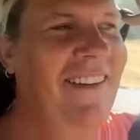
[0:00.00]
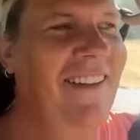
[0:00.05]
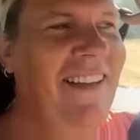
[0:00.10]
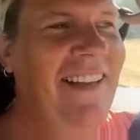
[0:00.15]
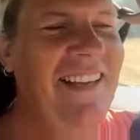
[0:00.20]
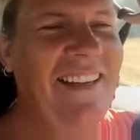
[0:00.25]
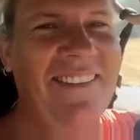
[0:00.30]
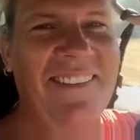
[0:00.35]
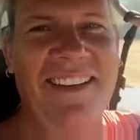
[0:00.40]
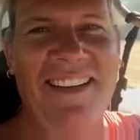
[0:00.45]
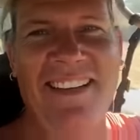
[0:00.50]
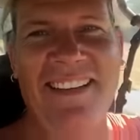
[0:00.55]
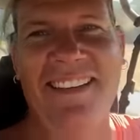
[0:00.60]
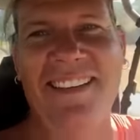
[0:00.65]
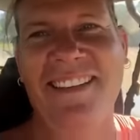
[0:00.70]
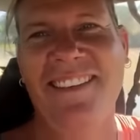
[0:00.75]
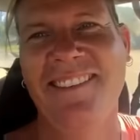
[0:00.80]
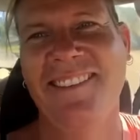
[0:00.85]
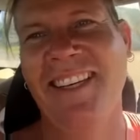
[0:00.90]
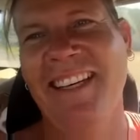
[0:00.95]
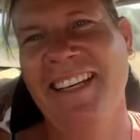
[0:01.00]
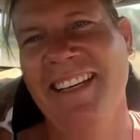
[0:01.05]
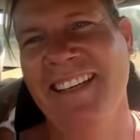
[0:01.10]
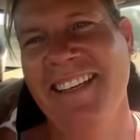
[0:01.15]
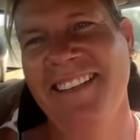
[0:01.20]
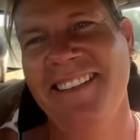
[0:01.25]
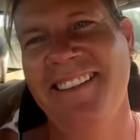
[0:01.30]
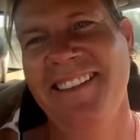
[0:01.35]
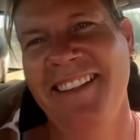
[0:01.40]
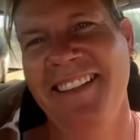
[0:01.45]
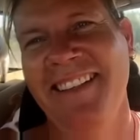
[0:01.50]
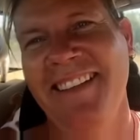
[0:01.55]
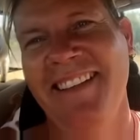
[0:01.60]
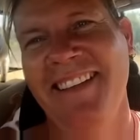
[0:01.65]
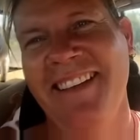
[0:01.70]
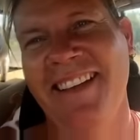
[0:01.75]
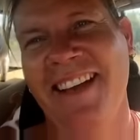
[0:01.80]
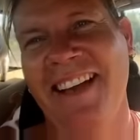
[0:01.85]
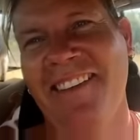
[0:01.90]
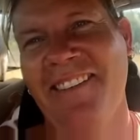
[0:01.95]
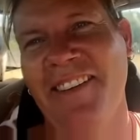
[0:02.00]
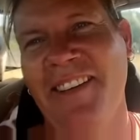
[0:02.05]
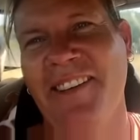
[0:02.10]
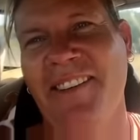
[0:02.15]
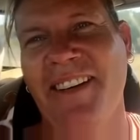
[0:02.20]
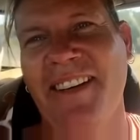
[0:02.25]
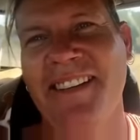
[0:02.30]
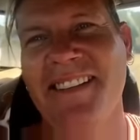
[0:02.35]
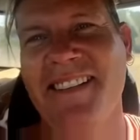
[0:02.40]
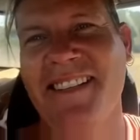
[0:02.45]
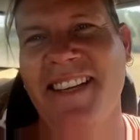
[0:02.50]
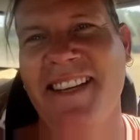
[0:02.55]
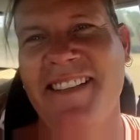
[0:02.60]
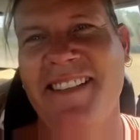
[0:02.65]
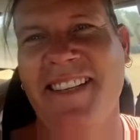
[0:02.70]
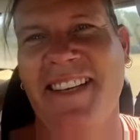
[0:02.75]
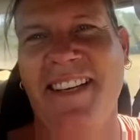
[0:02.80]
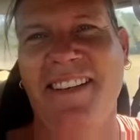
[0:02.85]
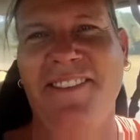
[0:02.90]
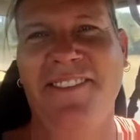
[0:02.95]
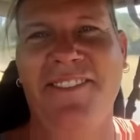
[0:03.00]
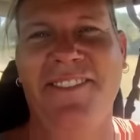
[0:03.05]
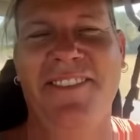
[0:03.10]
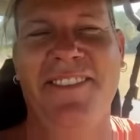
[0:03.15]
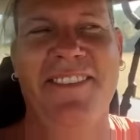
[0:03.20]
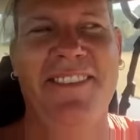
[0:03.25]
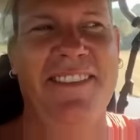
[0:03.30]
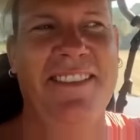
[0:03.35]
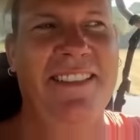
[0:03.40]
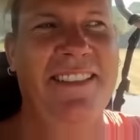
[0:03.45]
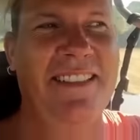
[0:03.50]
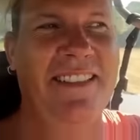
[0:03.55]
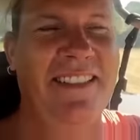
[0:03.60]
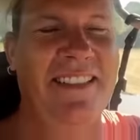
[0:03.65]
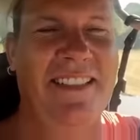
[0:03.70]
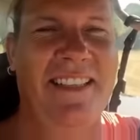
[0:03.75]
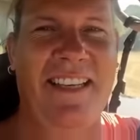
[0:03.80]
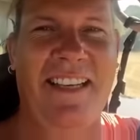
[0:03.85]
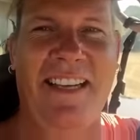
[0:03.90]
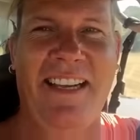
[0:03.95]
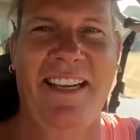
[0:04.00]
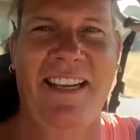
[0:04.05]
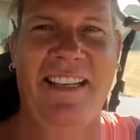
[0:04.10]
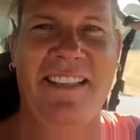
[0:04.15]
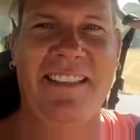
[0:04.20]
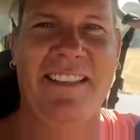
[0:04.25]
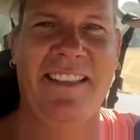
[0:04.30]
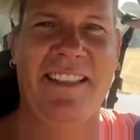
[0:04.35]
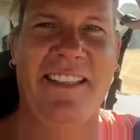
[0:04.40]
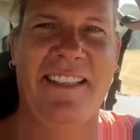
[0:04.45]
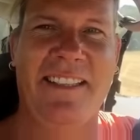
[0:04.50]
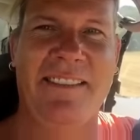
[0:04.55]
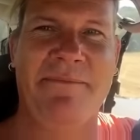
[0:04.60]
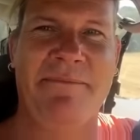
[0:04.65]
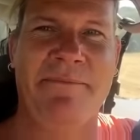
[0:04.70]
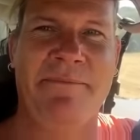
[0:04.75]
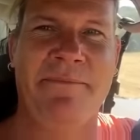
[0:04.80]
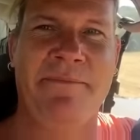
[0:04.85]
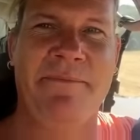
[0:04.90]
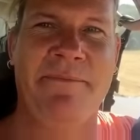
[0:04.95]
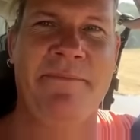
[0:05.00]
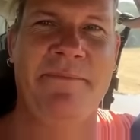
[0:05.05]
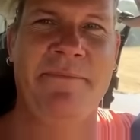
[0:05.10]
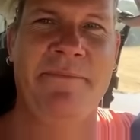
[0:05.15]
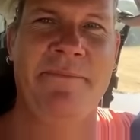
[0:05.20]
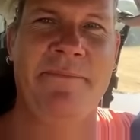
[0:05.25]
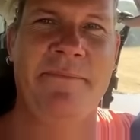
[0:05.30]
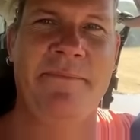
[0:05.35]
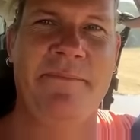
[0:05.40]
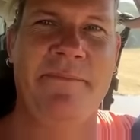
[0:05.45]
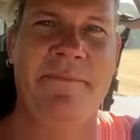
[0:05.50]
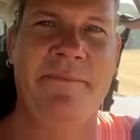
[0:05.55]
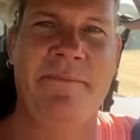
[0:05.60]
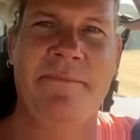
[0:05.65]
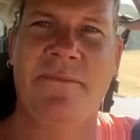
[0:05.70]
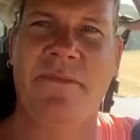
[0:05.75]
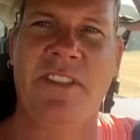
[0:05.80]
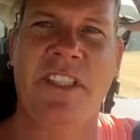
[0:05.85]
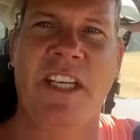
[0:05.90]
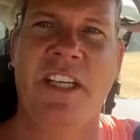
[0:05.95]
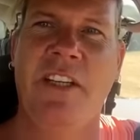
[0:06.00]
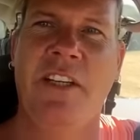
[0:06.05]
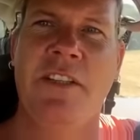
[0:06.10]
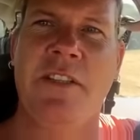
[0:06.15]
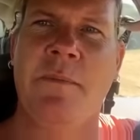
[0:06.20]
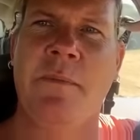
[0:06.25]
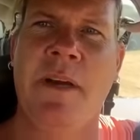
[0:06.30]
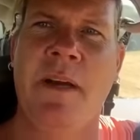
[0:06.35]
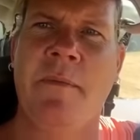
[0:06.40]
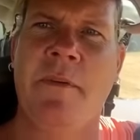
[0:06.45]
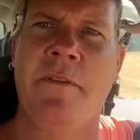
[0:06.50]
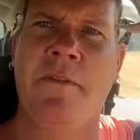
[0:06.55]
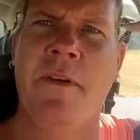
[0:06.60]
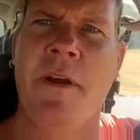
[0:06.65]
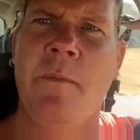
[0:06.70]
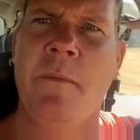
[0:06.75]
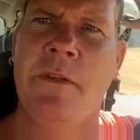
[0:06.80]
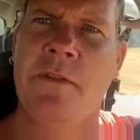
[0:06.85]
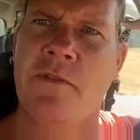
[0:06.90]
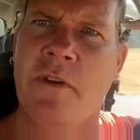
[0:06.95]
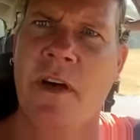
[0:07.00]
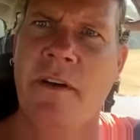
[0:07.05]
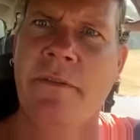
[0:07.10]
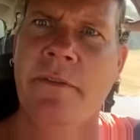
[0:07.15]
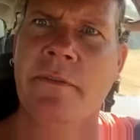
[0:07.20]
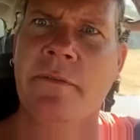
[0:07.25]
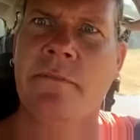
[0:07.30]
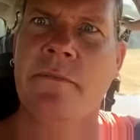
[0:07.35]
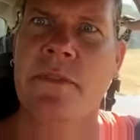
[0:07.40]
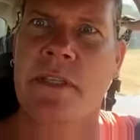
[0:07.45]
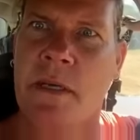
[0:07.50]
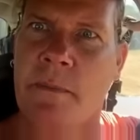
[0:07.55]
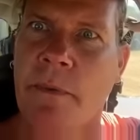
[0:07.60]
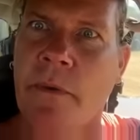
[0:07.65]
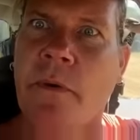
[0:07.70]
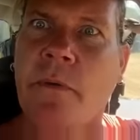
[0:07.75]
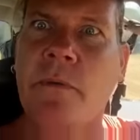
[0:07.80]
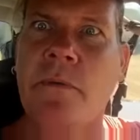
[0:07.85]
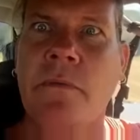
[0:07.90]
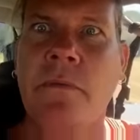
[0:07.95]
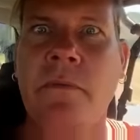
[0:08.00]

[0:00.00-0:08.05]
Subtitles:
Anyway, take it easy, have a good one, stay safe, and don't use your mobile phone when driving. Simple.